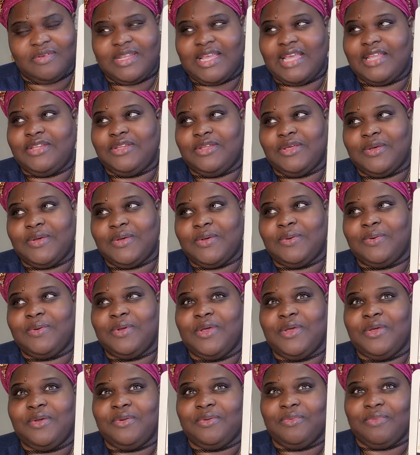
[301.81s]
And I know
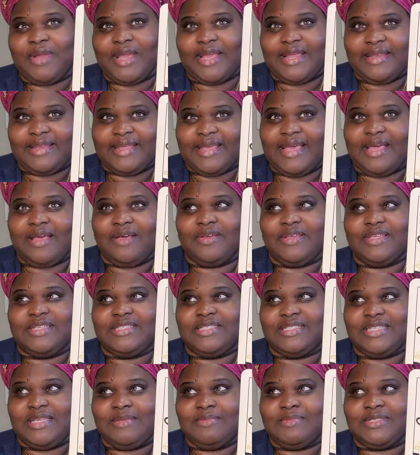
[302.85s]
right now it
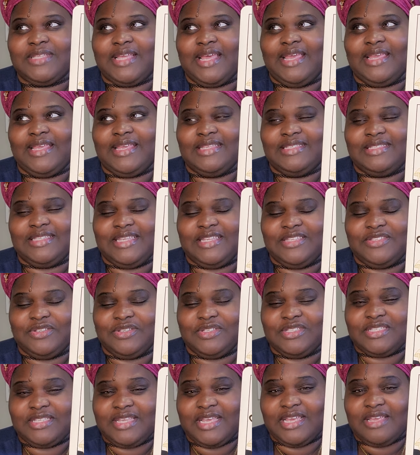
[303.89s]
seems like it's easier
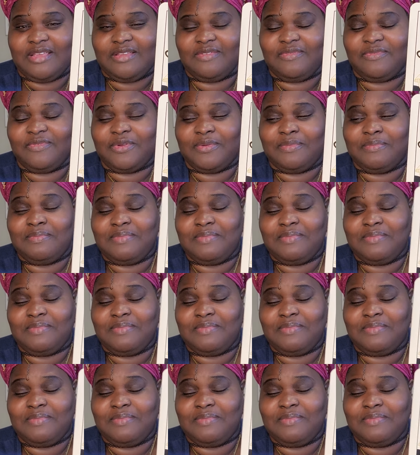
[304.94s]
said for